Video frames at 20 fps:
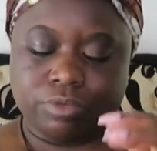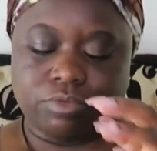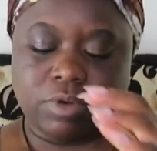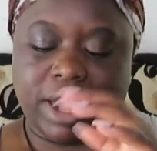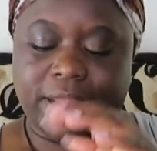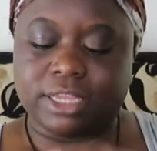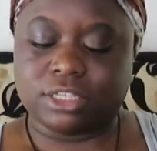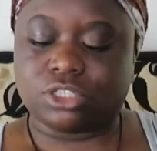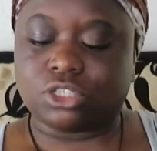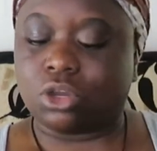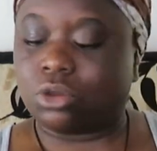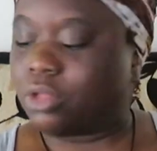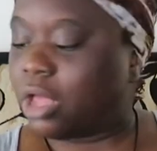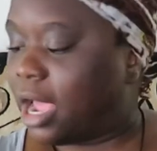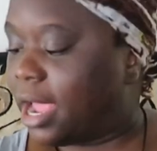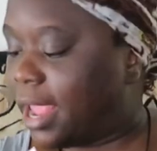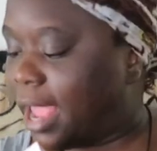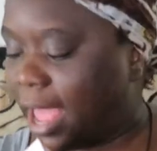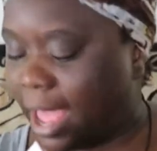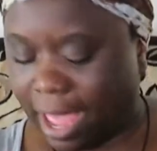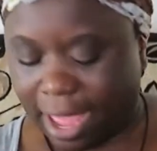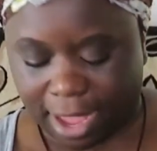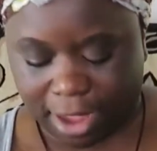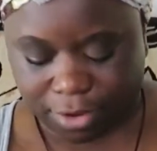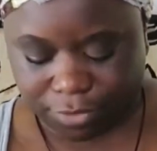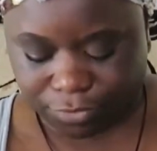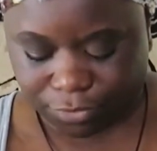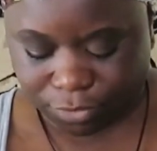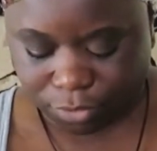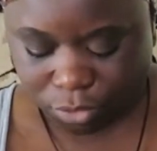Right, so I
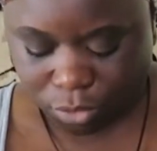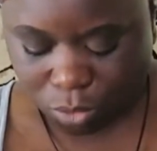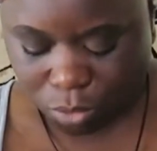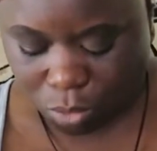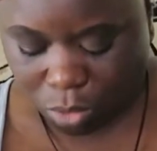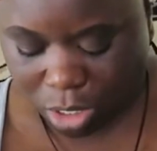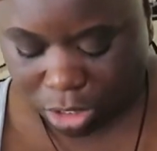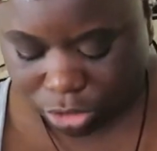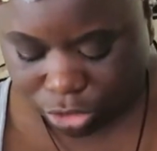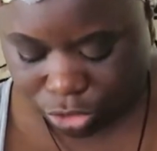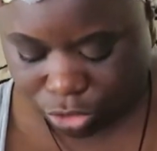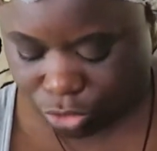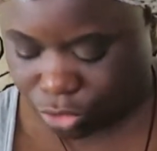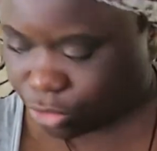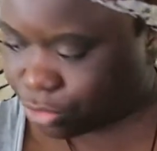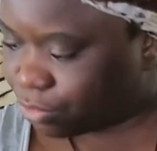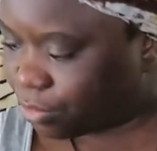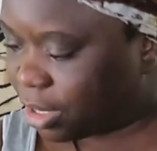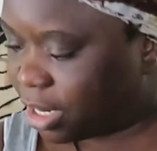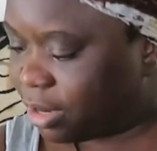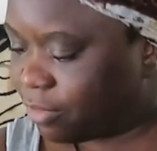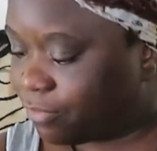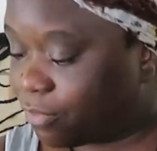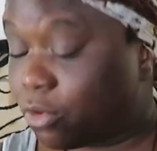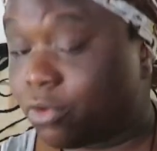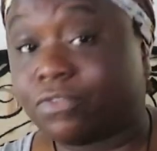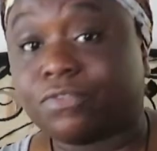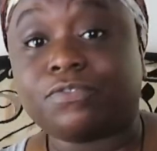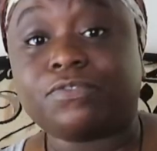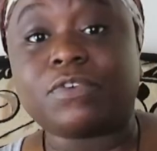have one, two, three,
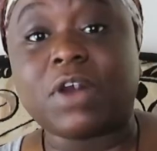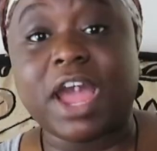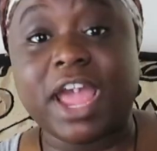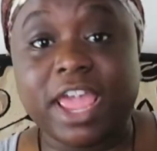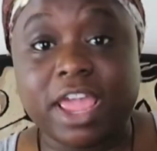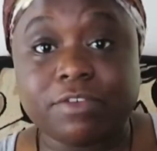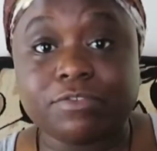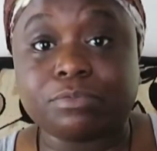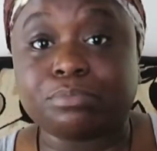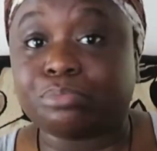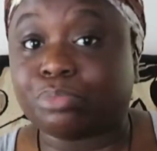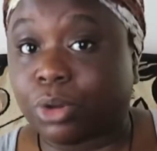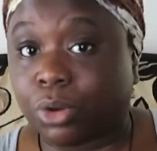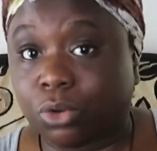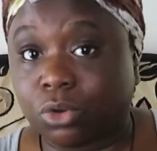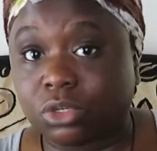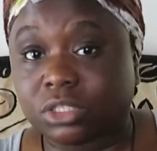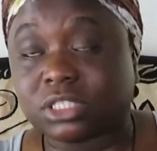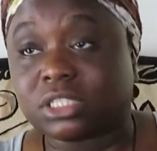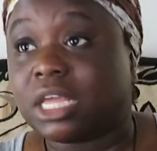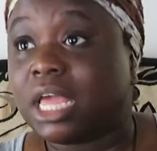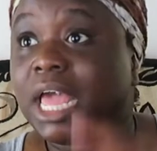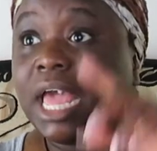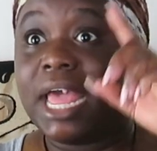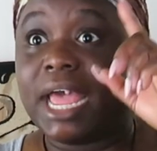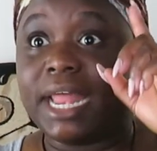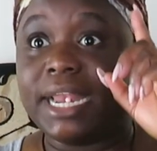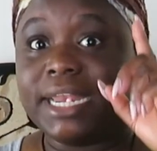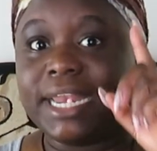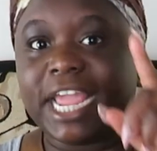four, five products
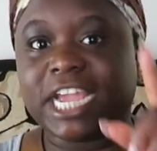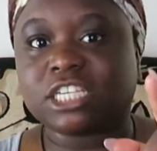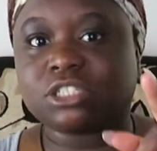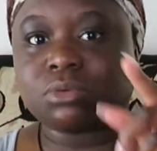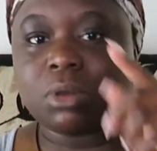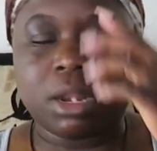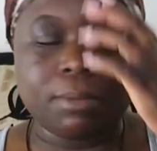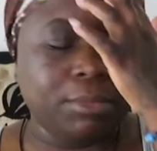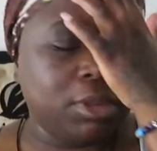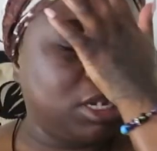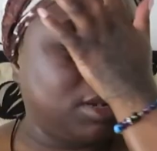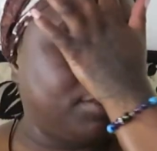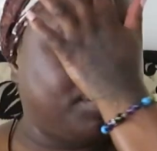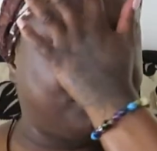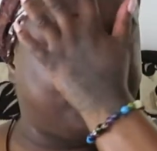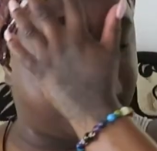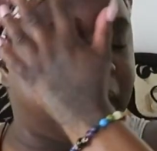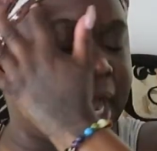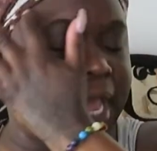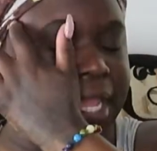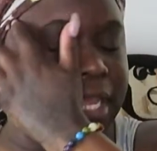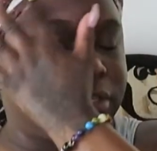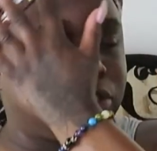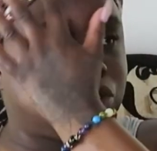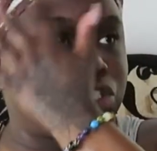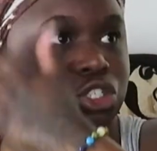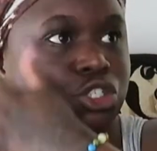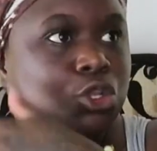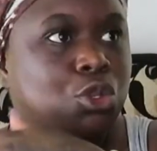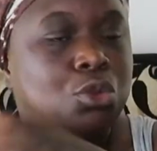the next one I'm gonna buy
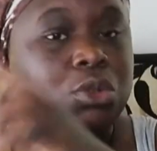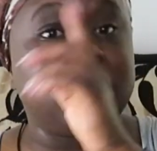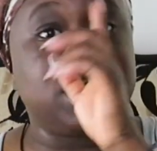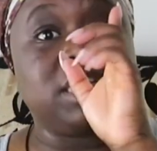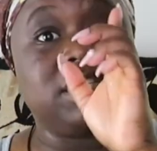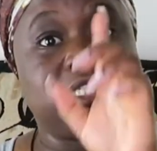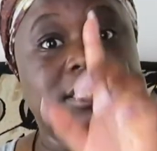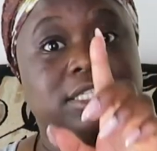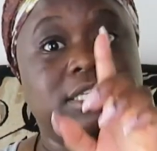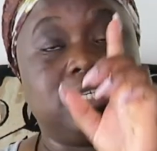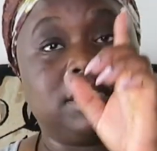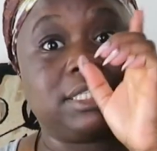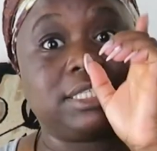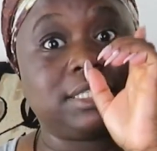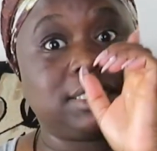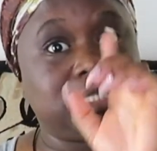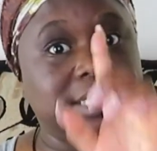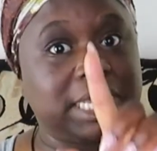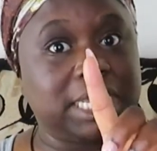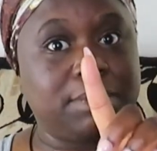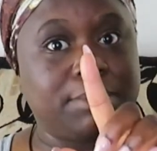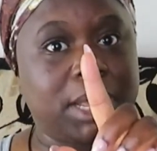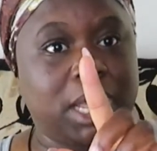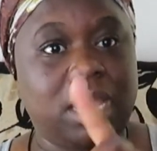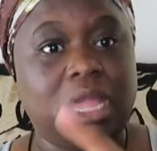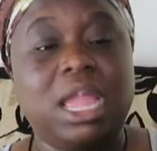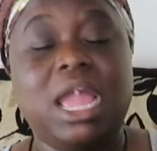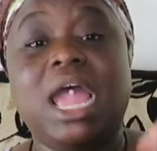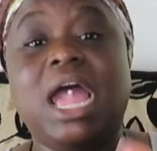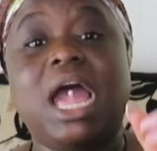soon is the steamer.
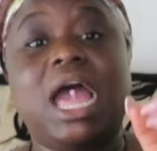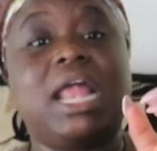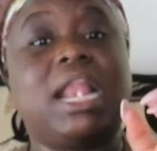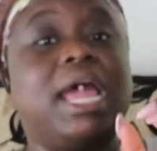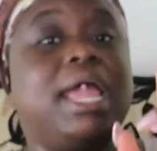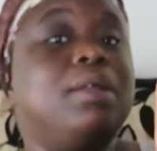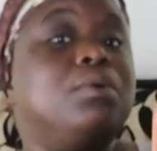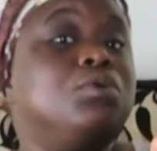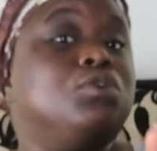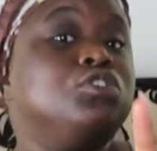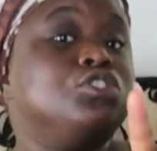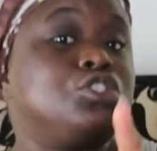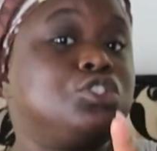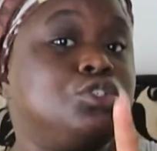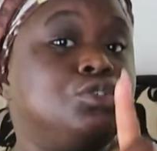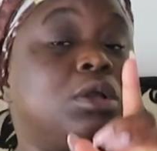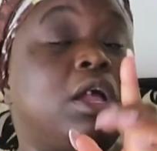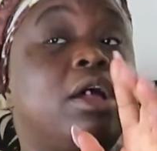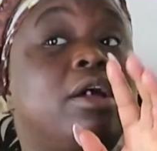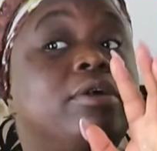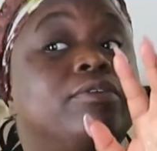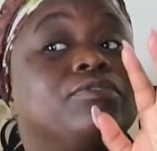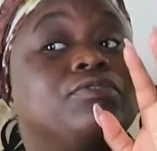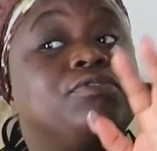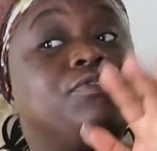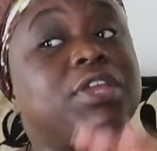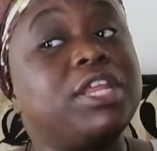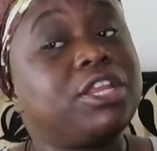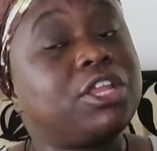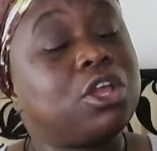And I will do a
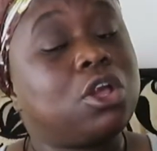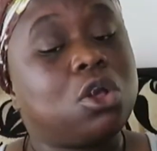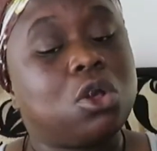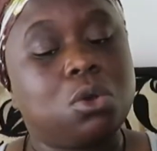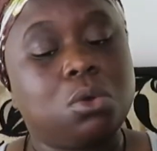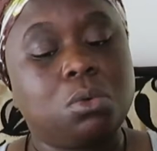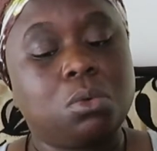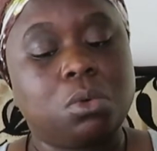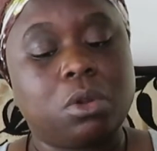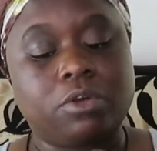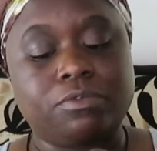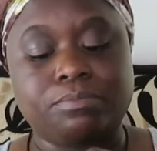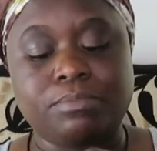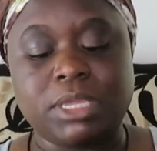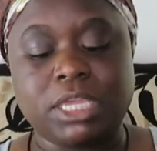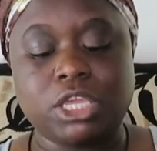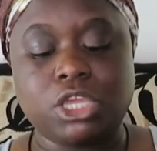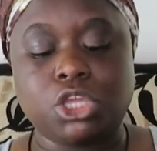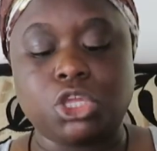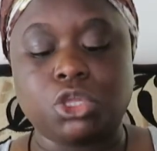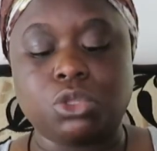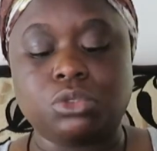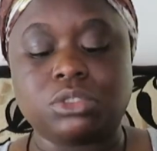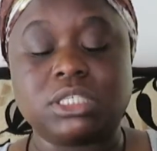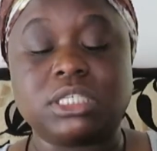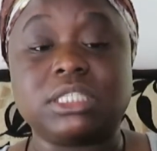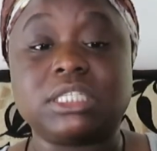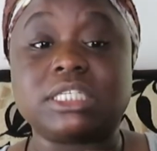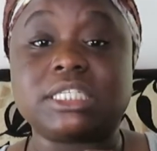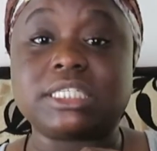video of me
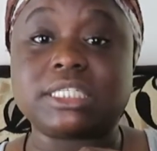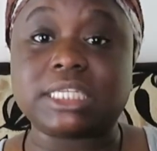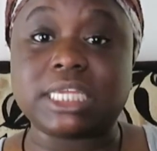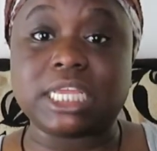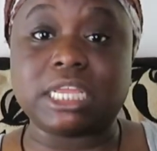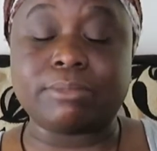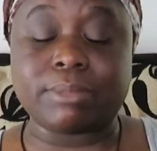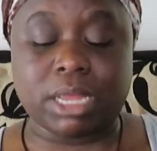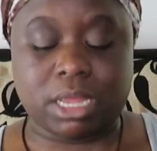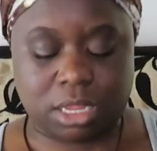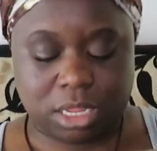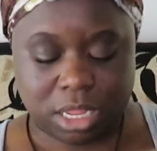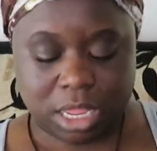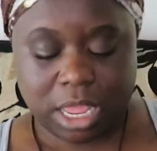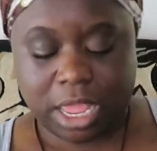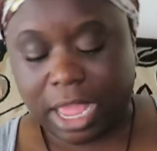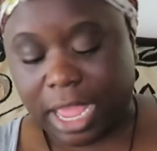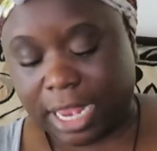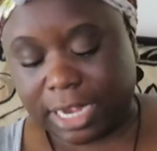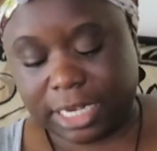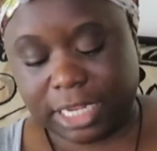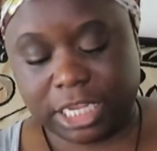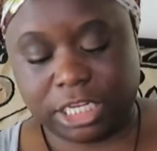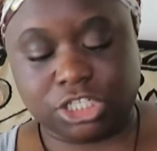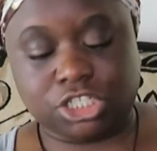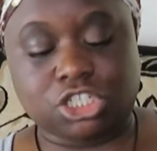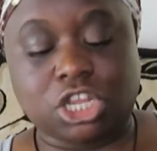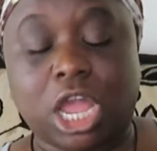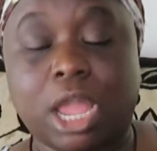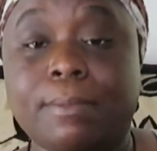using the steamer and
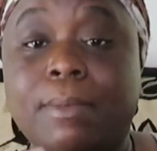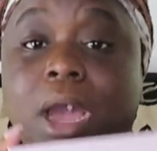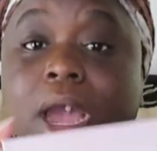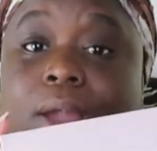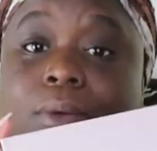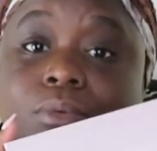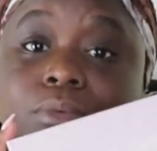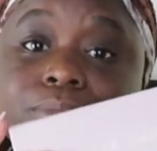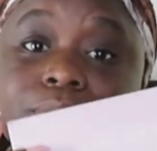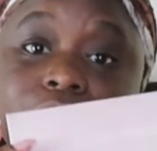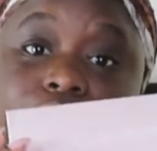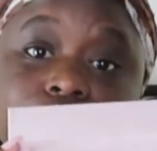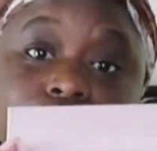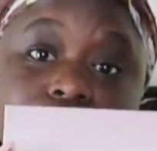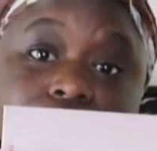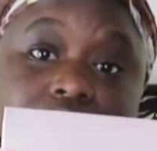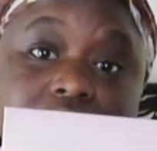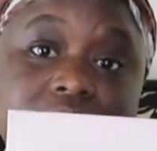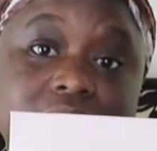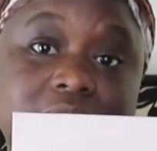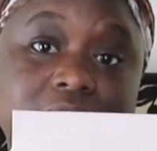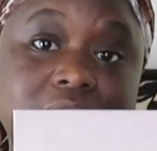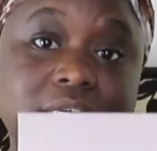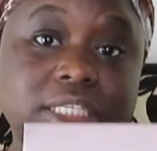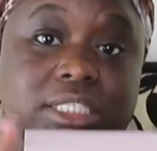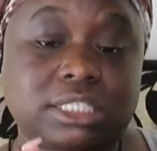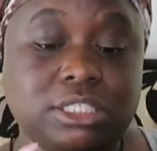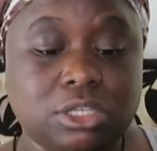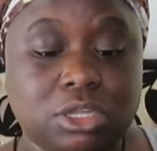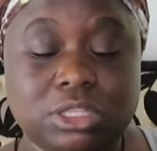each time I will be using
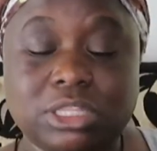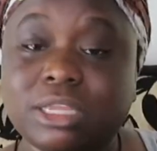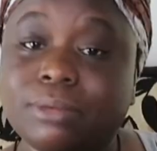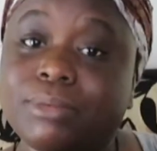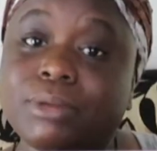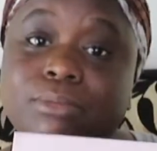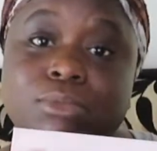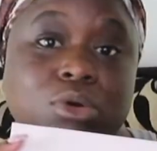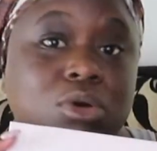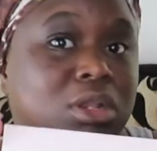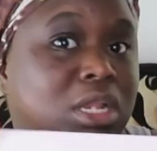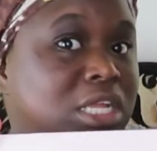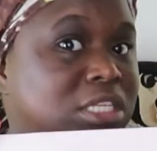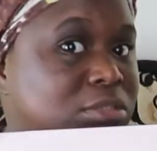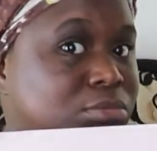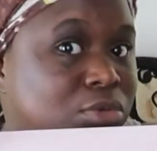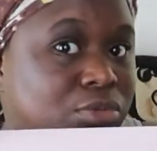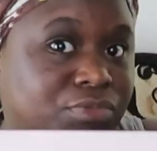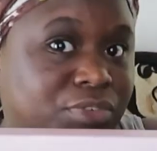these. So there'll be more, lots more